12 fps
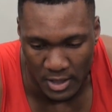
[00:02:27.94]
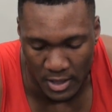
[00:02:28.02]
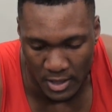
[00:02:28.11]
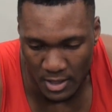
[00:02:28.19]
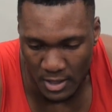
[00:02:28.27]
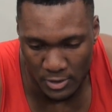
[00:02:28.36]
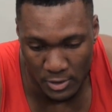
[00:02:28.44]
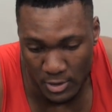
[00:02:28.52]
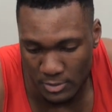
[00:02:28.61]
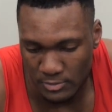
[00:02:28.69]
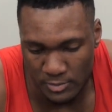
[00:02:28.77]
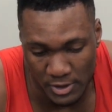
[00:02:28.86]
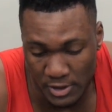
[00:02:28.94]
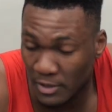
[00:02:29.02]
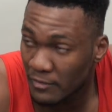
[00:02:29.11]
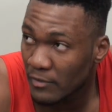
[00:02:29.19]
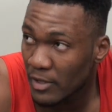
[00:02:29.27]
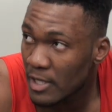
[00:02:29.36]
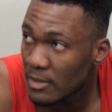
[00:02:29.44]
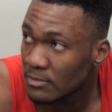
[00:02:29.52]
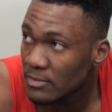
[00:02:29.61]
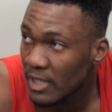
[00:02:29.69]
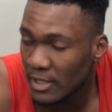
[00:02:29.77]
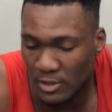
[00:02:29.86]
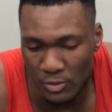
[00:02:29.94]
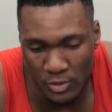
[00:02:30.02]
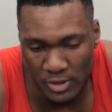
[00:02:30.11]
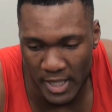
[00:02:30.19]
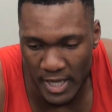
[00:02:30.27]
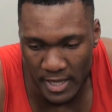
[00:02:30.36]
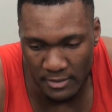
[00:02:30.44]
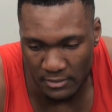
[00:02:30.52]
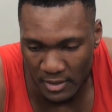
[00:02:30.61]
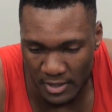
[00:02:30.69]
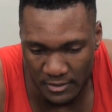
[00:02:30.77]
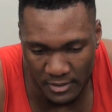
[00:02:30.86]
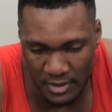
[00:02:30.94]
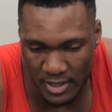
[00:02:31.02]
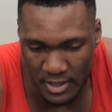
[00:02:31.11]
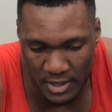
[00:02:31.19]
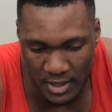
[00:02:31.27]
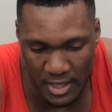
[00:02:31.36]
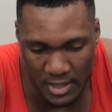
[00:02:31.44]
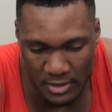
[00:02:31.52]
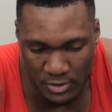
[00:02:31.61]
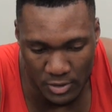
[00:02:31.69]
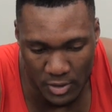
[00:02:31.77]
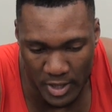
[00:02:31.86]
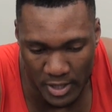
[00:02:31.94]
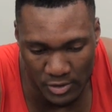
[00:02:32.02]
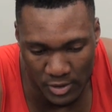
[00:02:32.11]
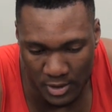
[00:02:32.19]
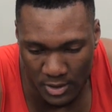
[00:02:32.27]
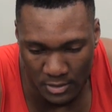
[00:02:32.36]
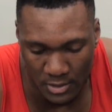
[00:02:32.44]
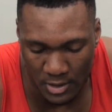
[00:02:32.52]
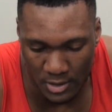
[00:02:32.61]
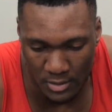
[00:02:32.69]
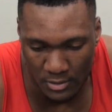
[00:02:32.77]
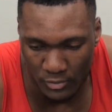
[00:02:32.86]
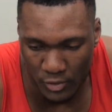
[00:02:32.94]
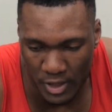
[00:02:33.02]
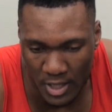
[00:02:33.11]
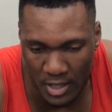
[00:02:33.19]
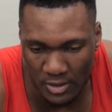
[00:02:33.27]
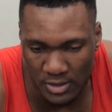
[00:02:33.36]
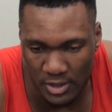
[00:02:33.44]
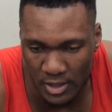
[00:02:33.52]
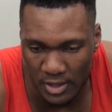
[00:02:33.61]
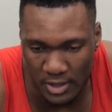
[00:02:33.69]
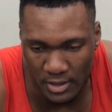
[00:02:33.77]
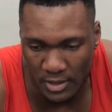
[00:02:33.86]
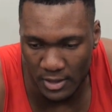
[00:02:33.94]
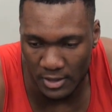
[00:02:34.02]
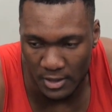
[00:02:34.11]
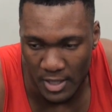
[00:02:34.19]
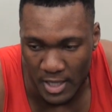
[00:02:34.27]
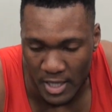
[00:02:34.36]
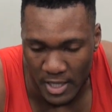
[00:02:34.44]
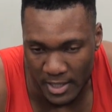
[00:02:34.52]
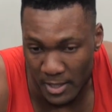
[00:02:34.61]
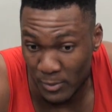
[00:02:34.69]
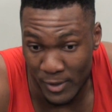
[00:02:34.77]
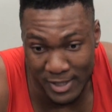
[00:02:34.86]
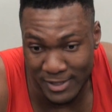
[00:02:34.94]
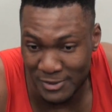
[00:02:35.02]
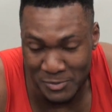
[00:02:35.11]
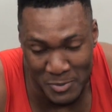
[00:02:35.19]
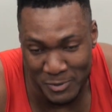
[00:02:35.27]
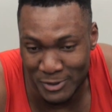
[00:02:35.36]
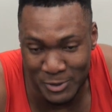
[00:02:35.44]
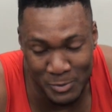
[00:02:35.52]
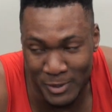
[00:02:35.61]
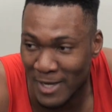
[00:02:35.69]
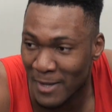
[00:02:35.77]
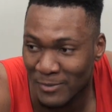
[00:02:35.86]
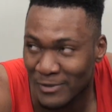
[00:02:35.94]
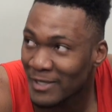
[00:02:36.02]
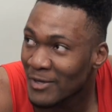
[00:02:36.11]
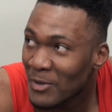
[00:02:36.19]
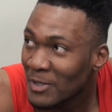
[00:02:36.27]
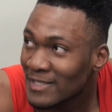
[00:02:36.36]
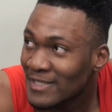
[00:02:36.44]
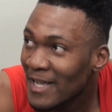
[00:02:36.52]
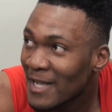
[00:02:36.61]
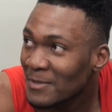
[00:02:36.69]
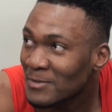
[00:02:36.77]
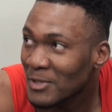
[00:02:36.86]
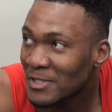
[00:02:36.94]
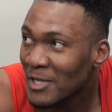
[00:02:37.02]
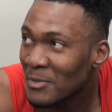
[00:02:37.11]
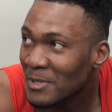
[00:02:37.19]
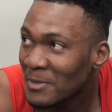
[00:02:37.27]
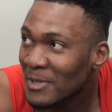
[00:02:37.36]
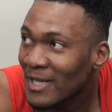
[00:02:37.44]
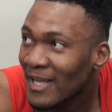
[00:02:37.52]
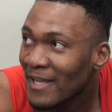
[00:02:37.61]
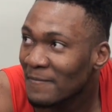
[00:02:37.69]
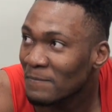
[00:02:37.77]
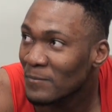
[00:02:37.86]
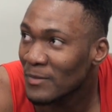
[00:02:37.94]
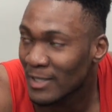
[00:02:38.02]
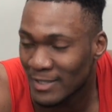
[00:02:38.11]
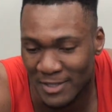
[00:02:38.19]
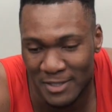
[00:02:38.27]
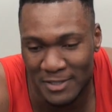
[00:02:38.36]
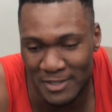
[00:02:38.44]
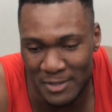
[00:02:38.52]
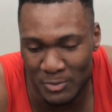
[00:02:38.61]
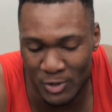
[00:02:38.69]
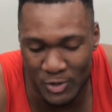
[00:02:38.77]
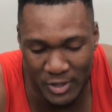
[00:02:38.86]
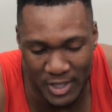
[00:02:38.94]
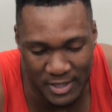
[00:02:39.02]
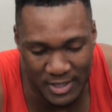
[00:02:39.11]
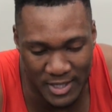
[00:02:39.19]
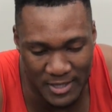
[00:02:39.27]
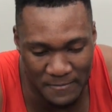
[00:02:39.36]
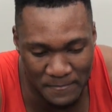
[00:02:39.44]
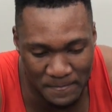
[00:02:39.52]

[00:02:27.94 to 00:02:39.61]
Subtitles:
And, you know, it's good for him that he's doing that, getting a lot of, you know, extra workouts in. And I practice, people just beat up on him all the time. So it's helping him a lot. It's good to see him growing like that.